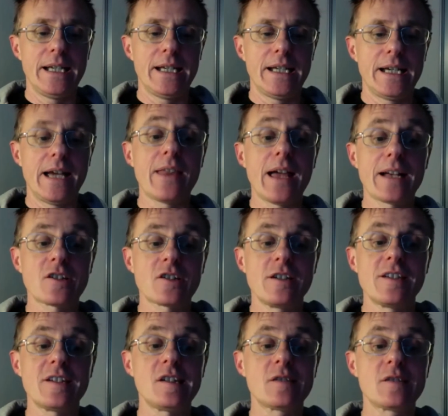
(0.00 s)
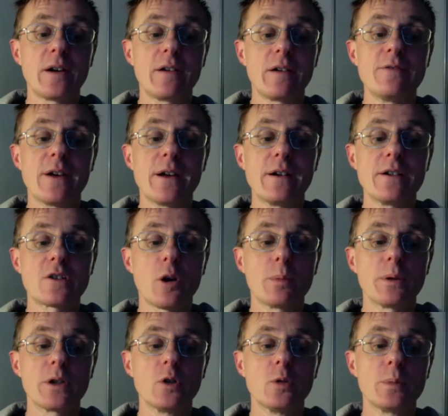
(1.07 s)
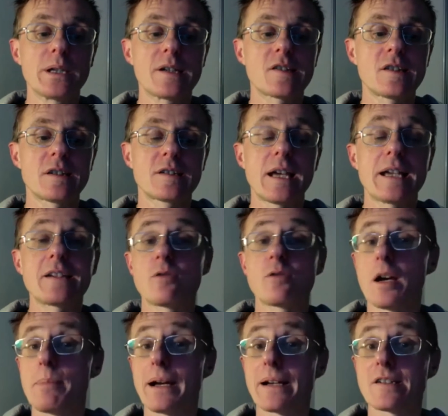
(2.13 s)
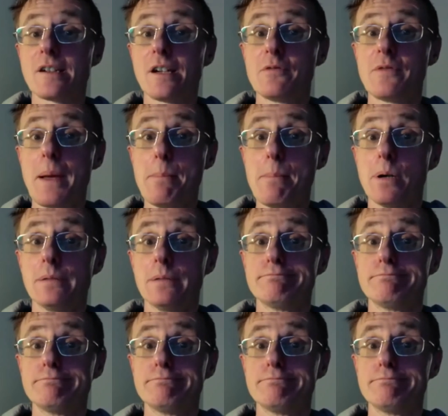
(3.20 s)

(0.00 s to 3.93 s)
And actually, this is very, very topical, because this dates right back to November.